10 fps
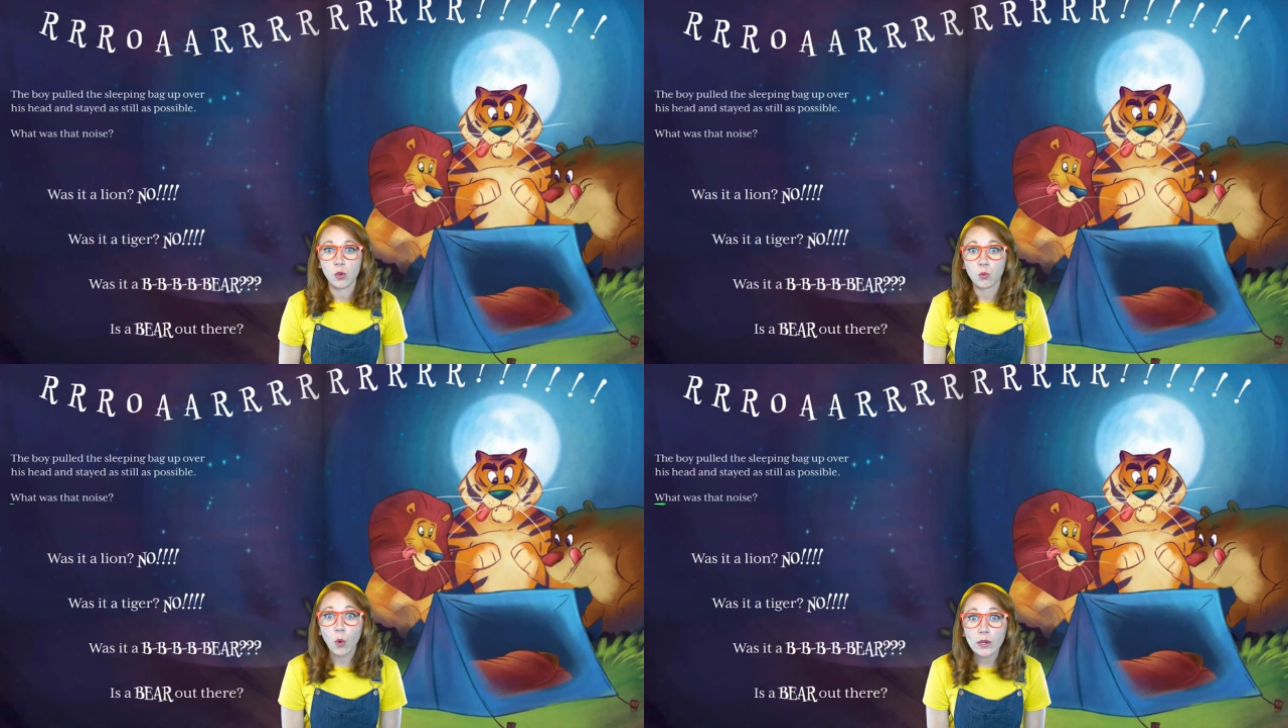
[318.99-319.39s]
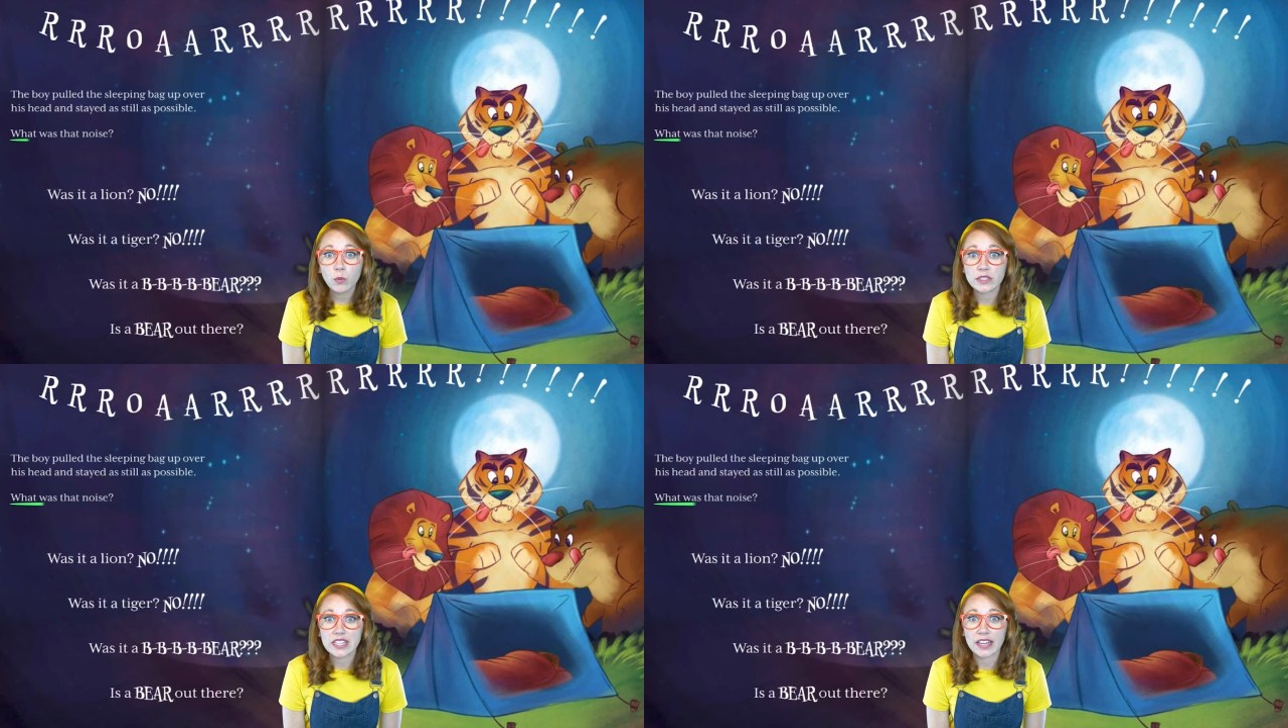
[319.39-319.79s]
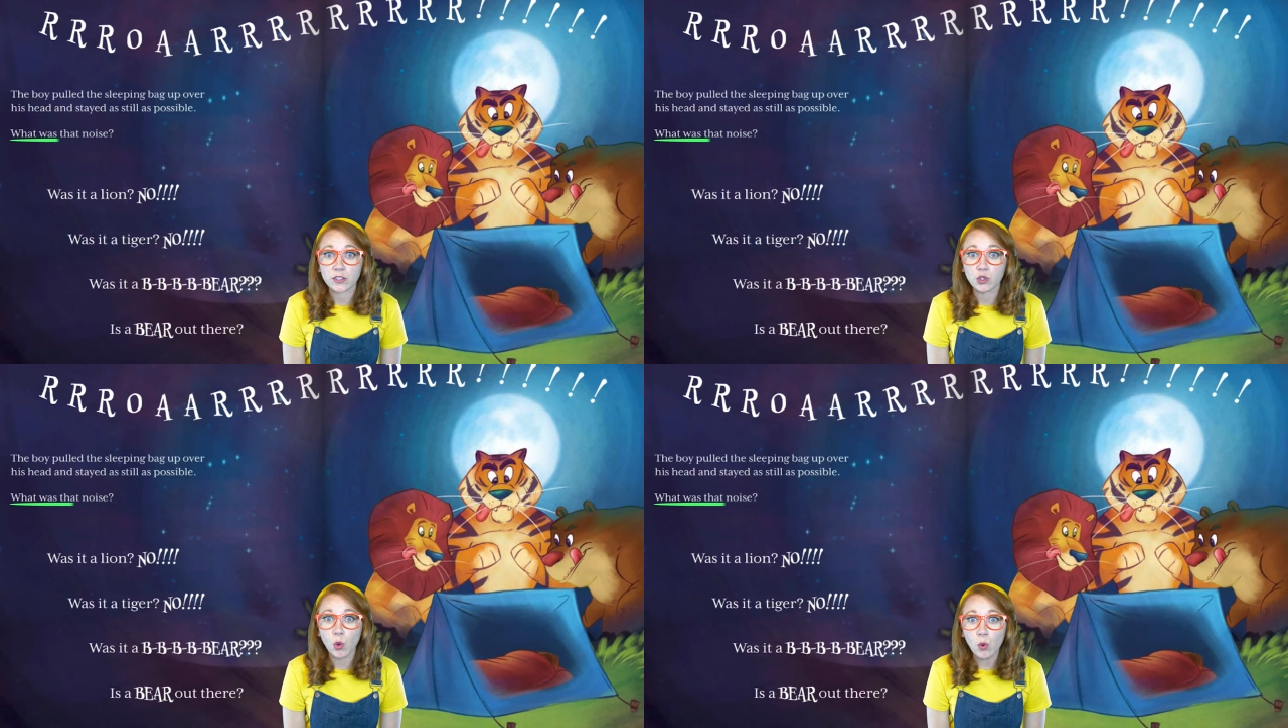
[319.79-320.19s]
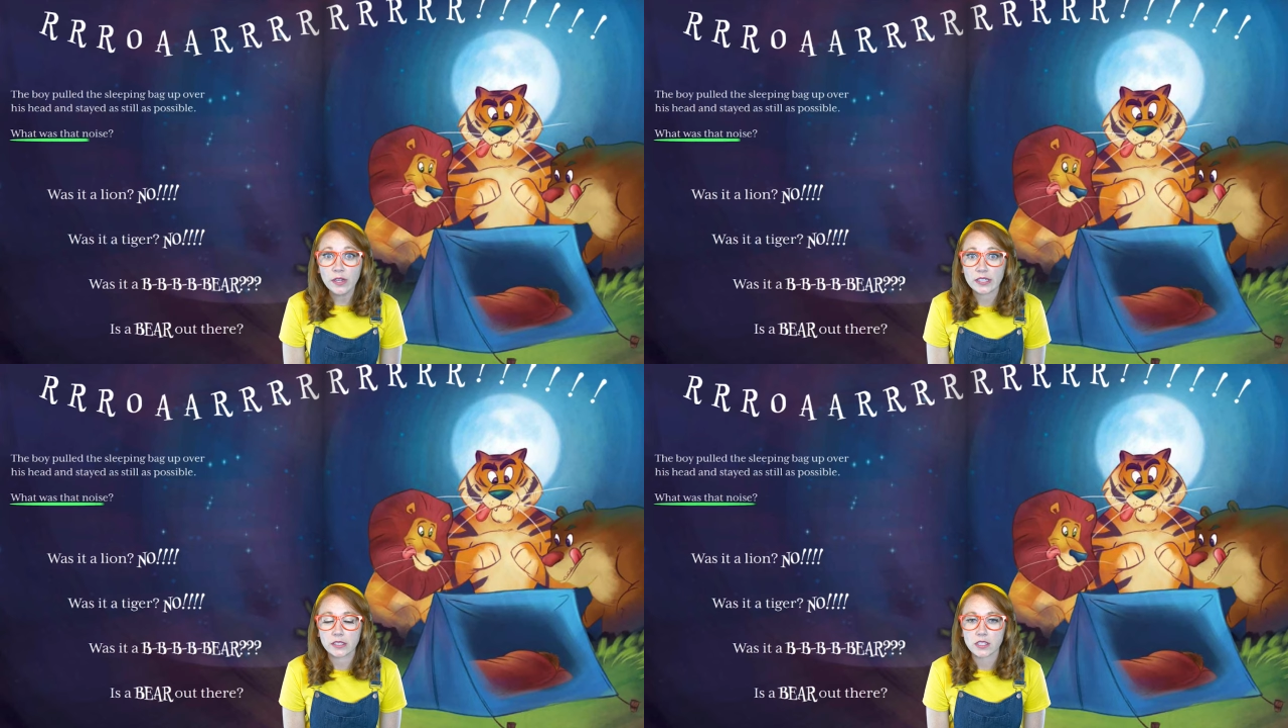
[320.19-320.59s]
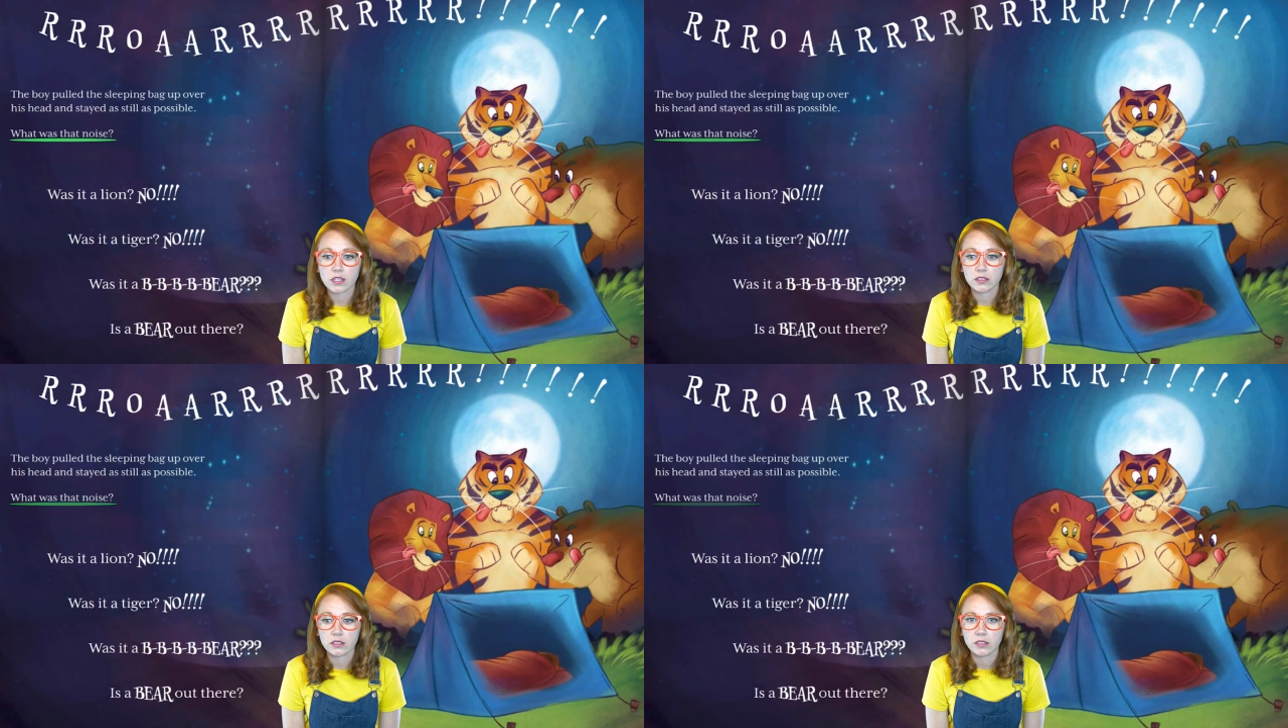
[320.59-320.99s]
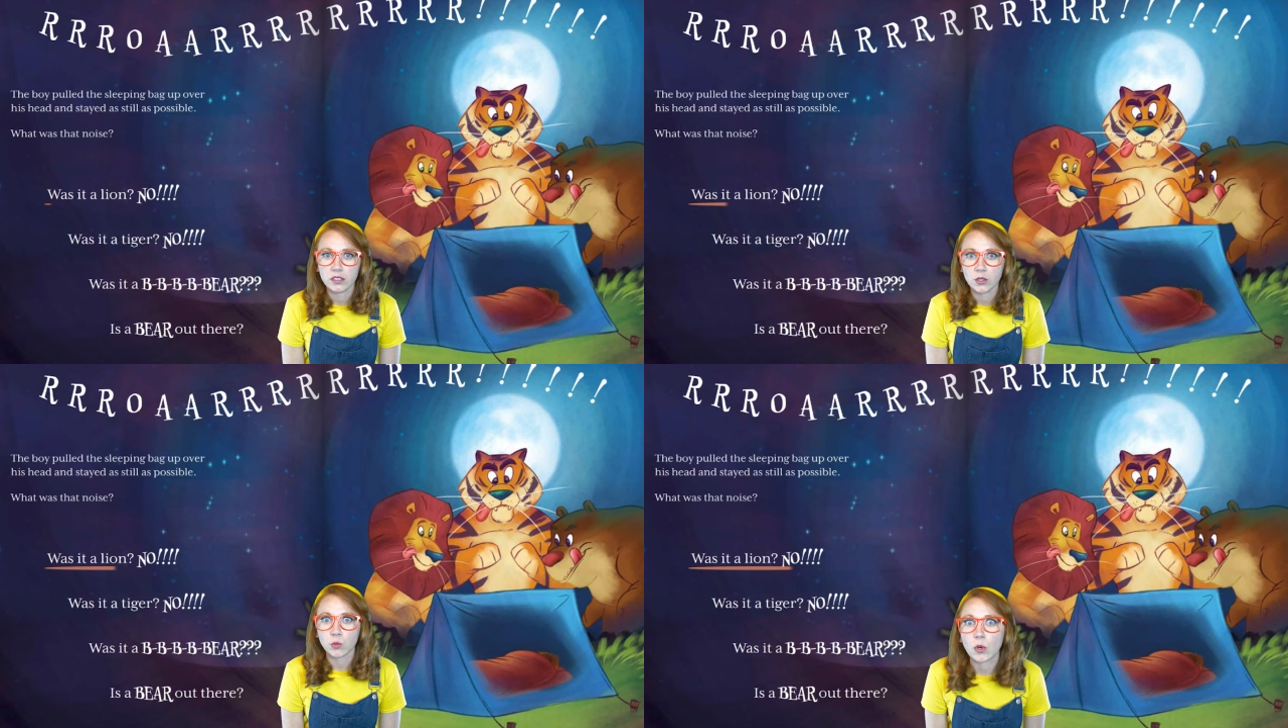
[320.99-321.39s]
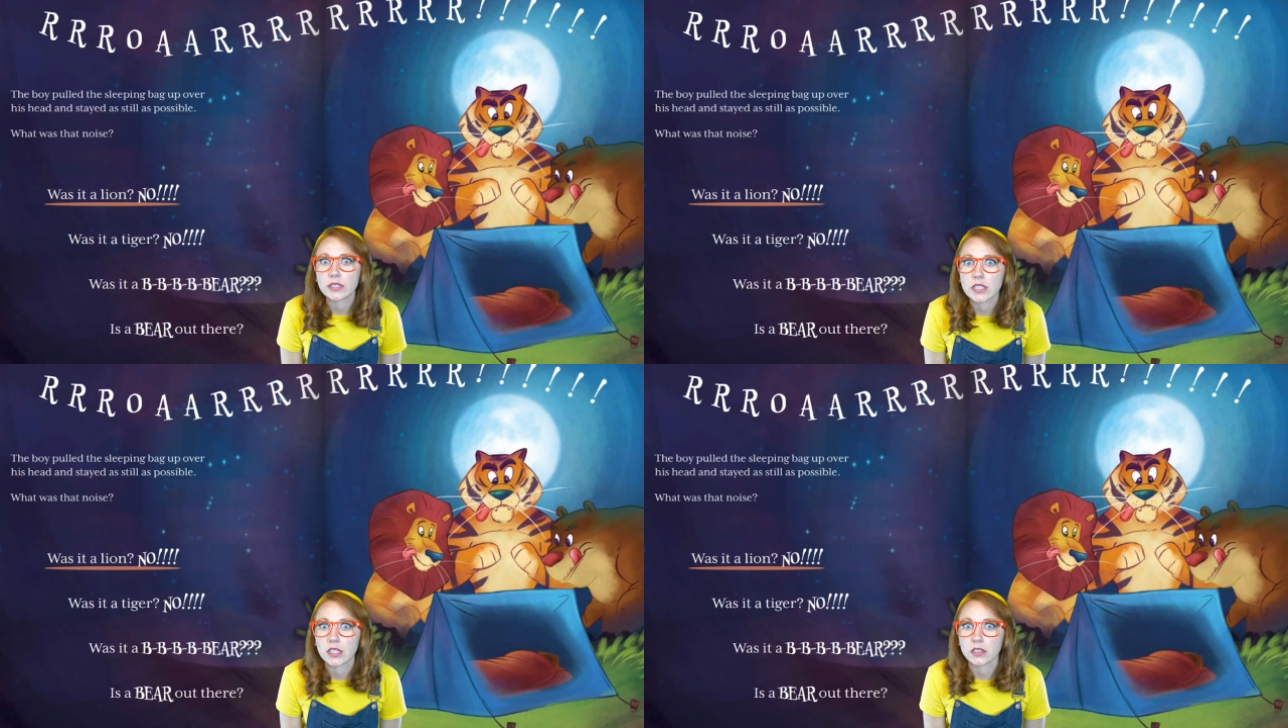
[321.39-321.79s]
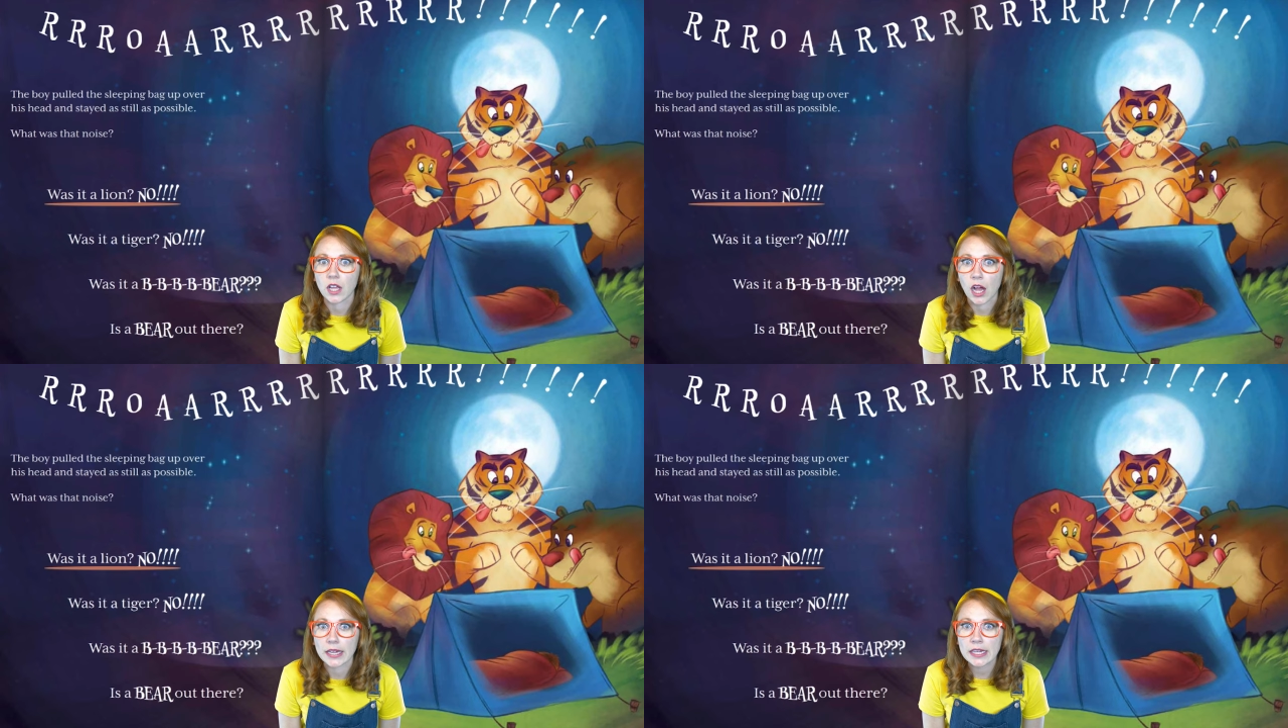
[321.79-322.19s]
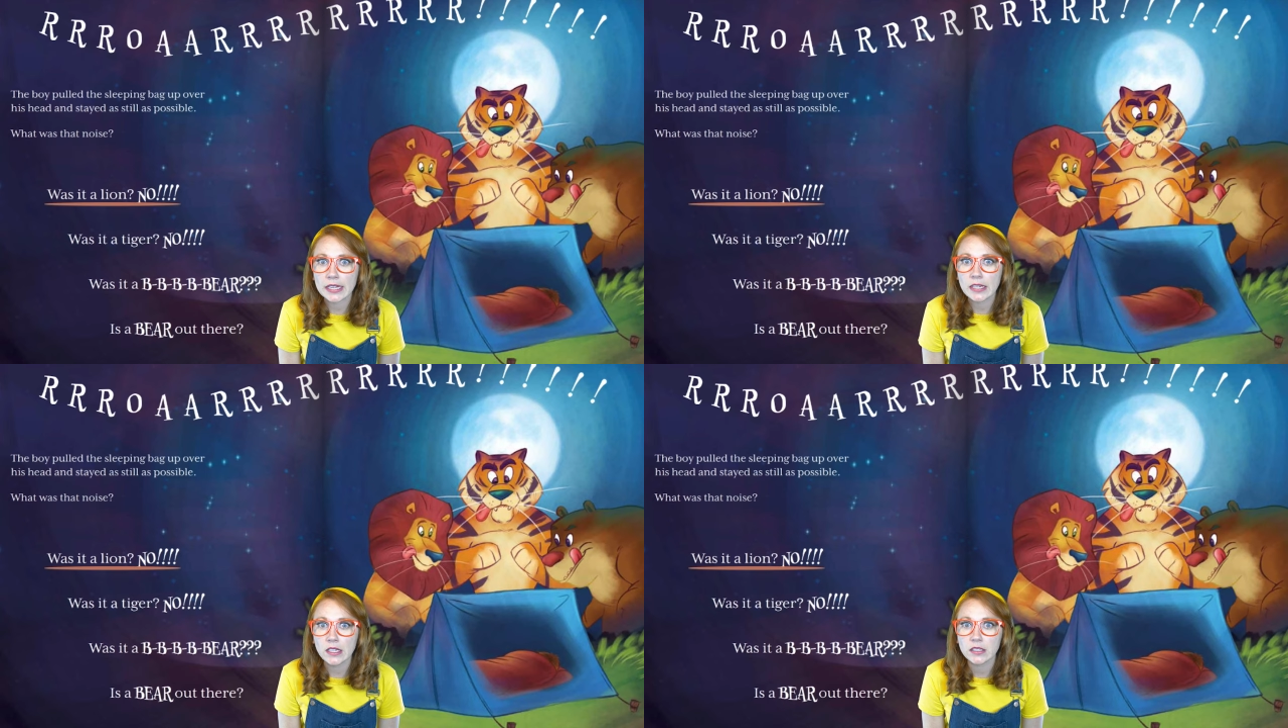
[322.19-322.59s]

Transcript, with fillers: What was that noise? Was it a lion?